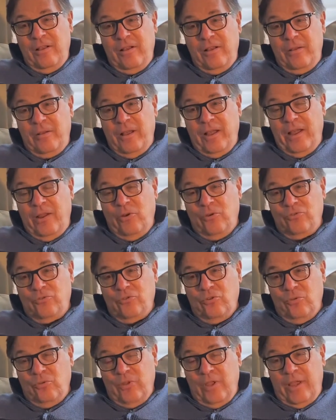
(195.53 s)
I
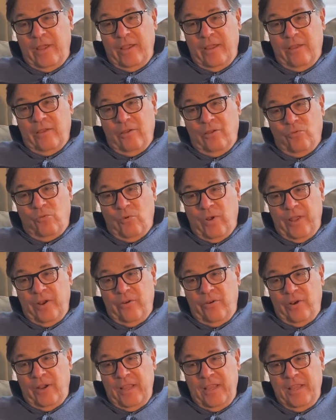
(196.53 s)
also like
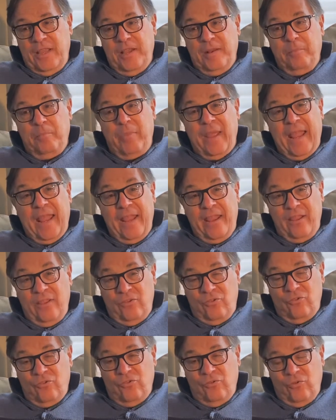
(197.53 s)
writer Ian
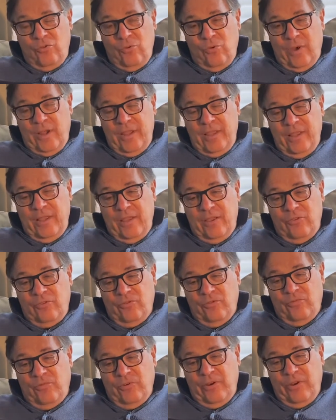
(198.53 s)
Banks, who I think is
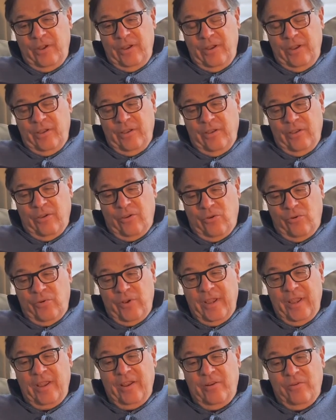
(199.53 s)
a very
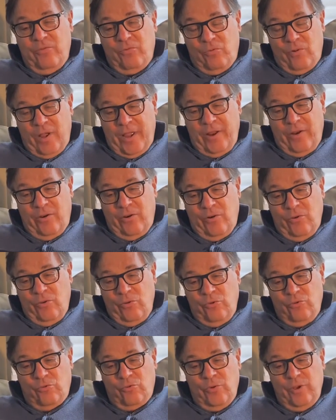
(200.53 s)
creative writer
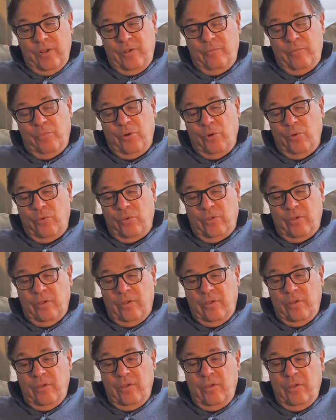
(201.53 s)
who's written both
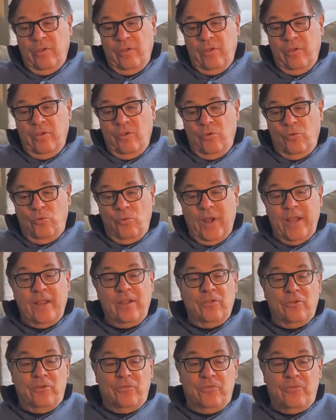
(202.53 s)

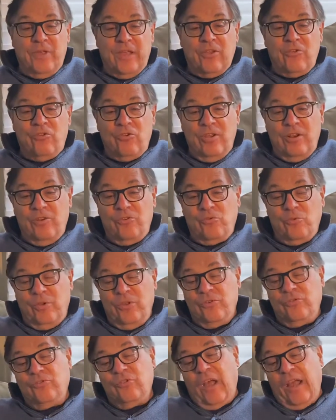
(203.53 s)
regular fiction as well
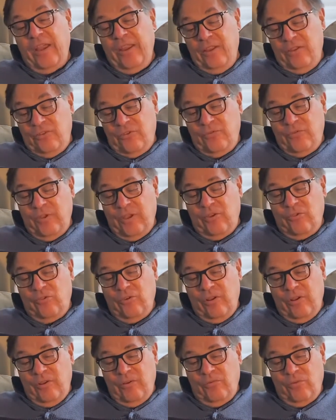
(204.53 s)
as science
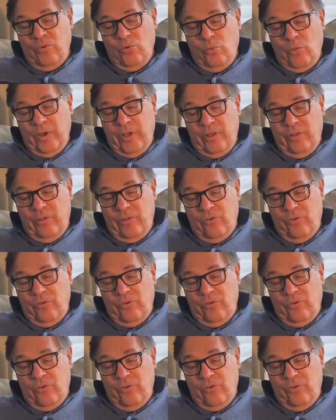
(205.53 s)
fiction, if you will.